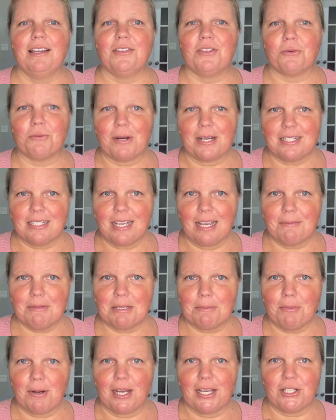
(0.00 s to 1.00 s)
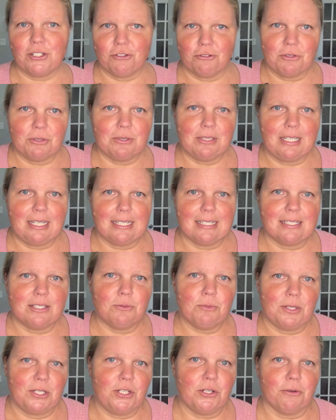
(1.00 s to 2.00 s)
The right time to buy truly
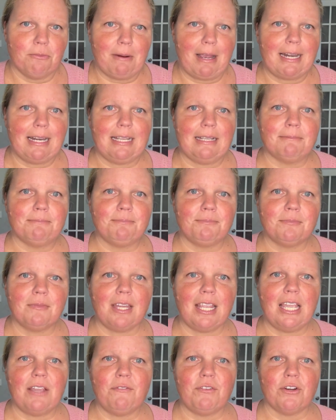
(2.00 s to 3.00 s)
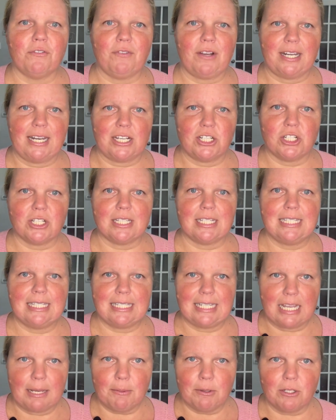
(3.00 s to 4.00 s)
is when you're ready. If you're financially
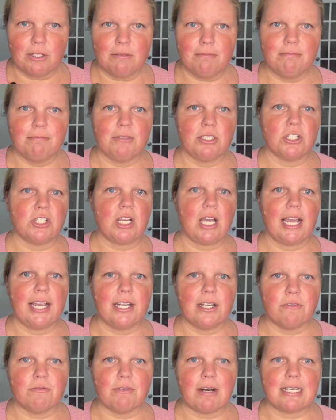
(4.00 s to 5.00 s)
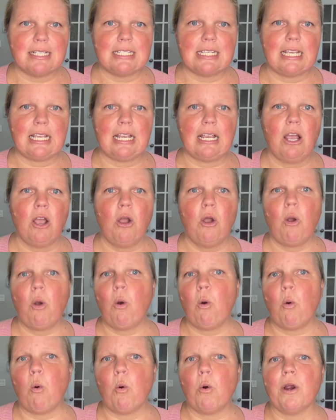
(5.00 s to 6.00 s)
stable, you're tired of renting,
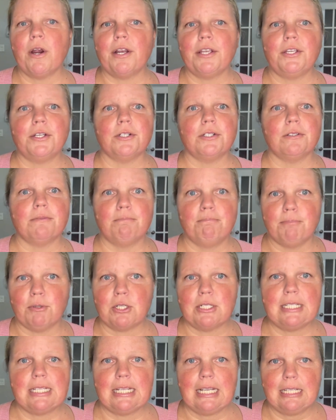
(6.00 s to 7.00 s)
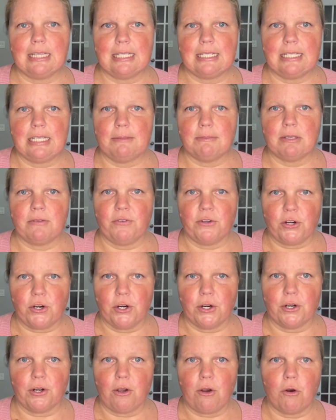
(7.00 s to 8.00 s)
or you're bursting at the seams of your
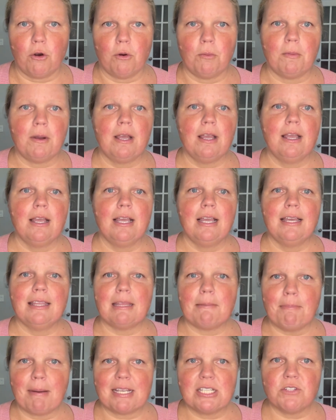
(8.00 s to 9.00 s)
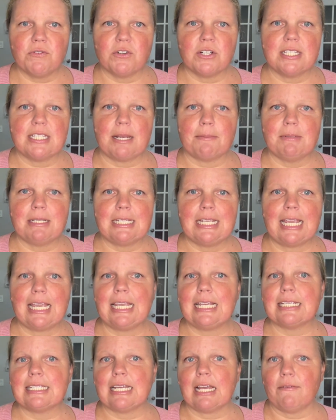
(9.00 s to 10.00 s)
current home, the best first step to
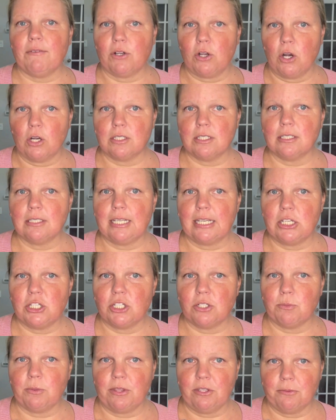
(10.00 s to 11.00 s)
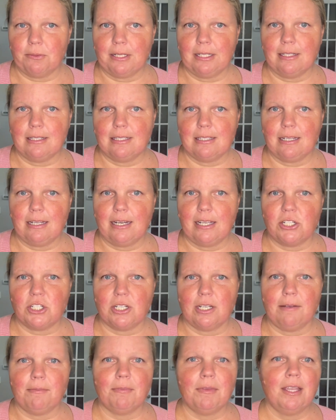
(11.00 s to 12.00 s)
take is to have a consultation with your real estate
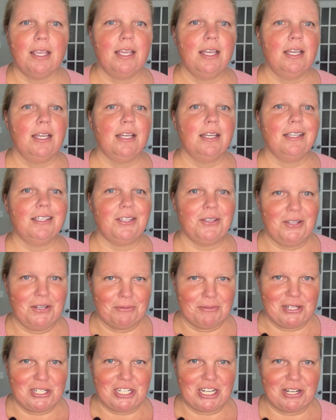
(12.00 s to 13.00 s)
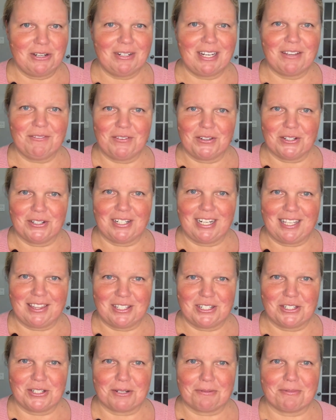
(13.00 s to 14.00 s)
agent. You can reach out if you're in
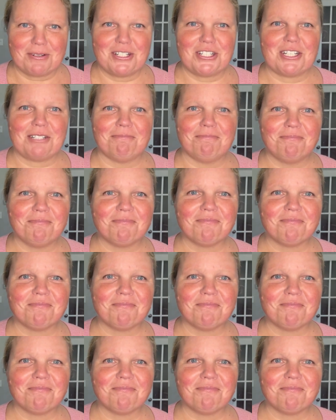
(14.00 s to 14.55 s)
the Durham region.